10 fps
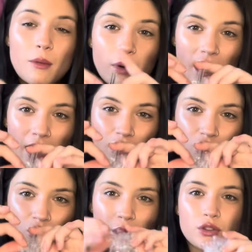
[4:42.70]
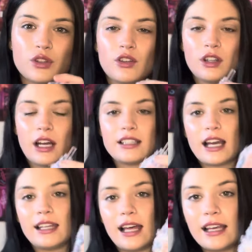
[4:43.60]
But yeah, I just thought that was really, really nice.
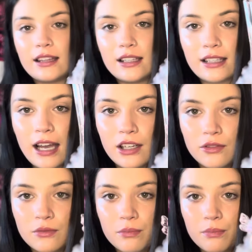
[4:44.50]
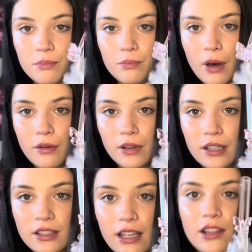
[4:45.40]
I like this kind of butterfly
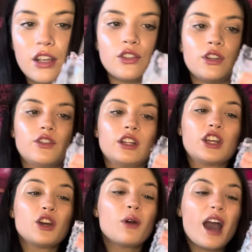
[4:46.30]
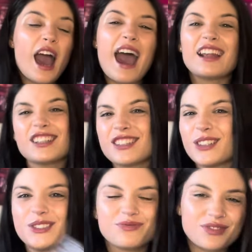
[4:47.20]
design. I think it's really, really cute. And I just
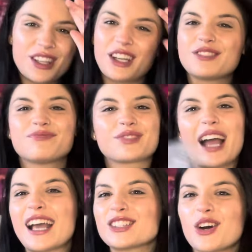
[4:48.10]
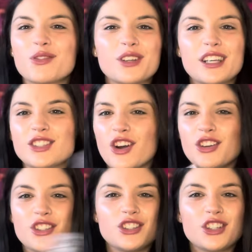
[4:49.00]
thought, you know, iced coffees,
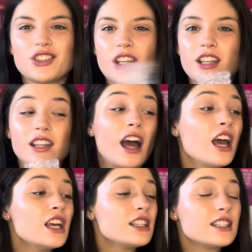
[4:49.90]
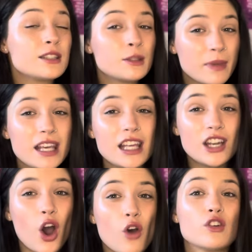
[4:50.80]
orange juice, anything that. Speaking
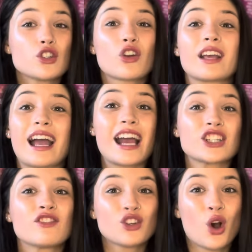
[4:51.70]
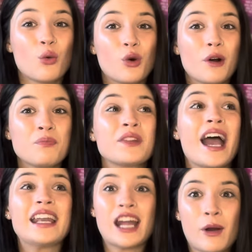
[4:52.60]
of a drink, I actually haven't got one,
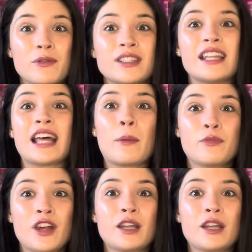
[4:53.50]
and now I've said that, I'm feeling